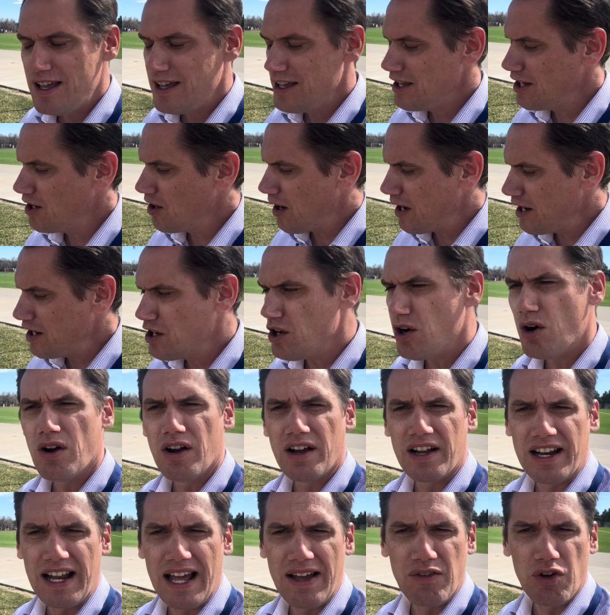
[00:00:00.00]
I know are
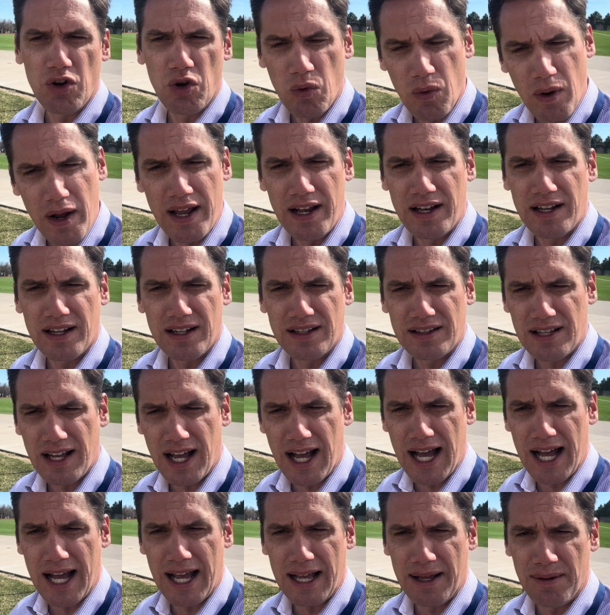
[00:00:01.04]
going to have a great
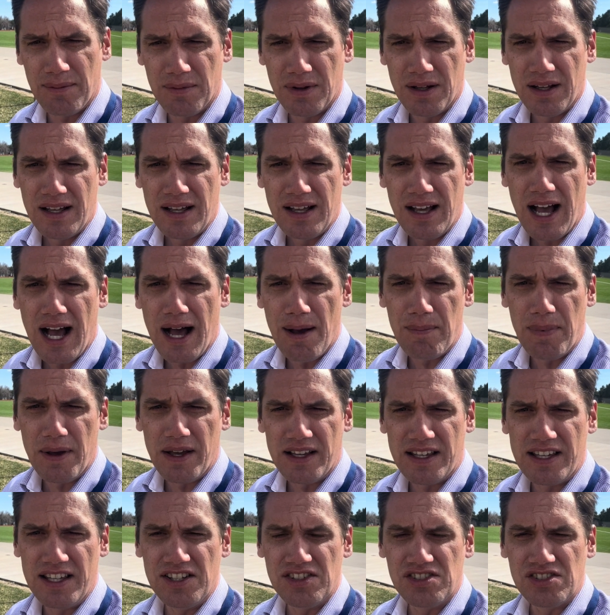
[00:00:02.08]
time up at
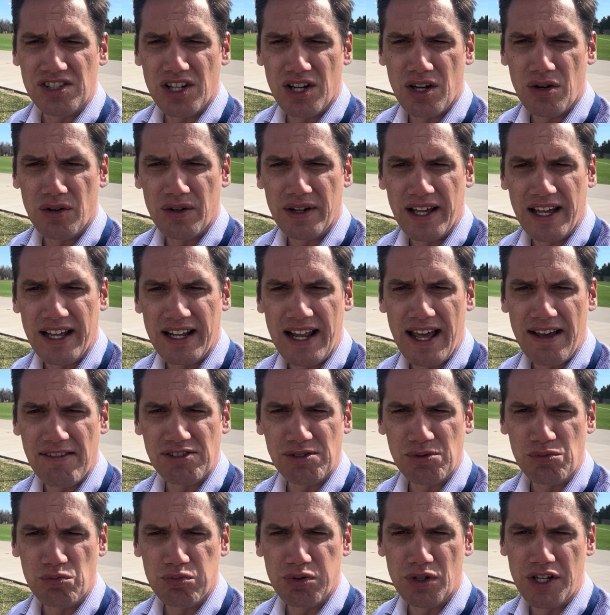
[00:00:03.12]
Keystone and have
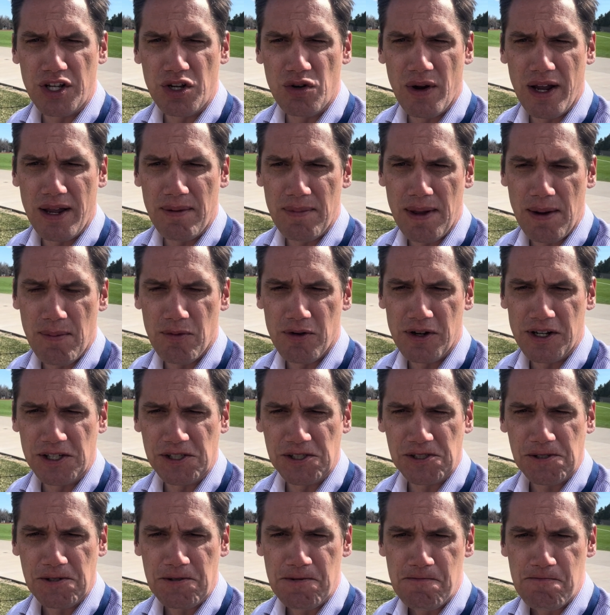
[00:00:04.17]
some pretty great
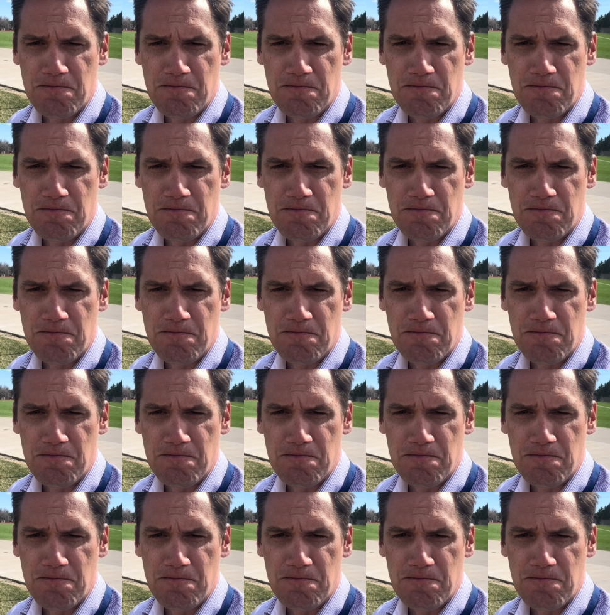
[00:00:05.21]
memories.